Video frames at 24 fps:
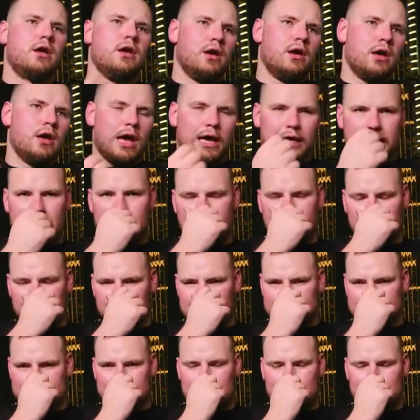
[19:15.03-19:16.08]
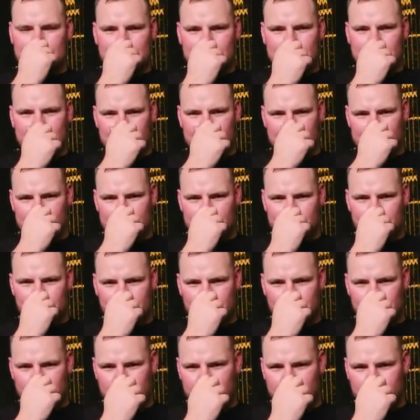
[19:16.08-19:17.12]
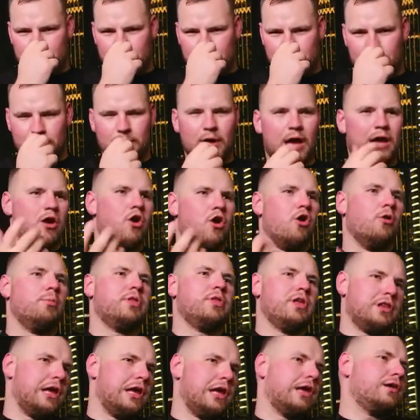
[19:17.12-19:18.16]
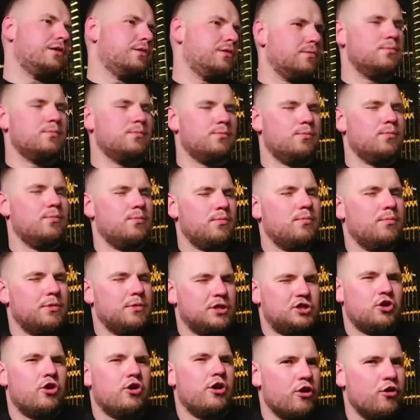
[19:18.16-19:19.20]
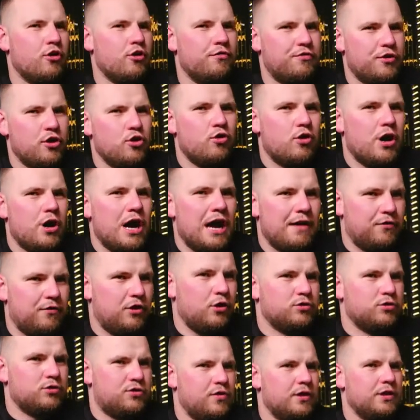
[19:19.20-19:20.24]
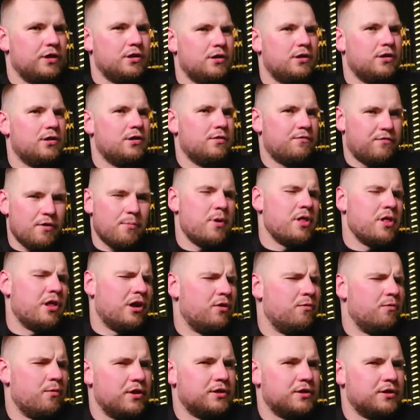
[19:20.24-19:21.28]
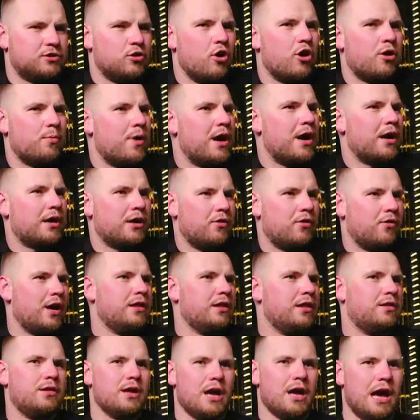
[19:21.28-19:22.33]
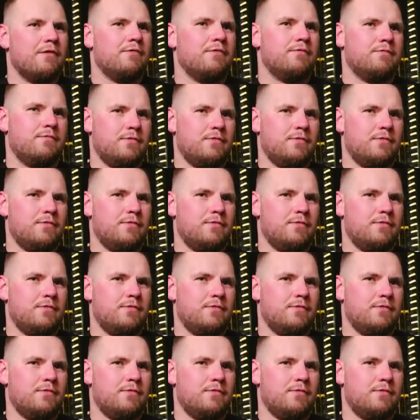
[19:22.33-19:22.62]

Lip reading: again, it's like I hope that like majority of you have used familiar with the stock market, right? Have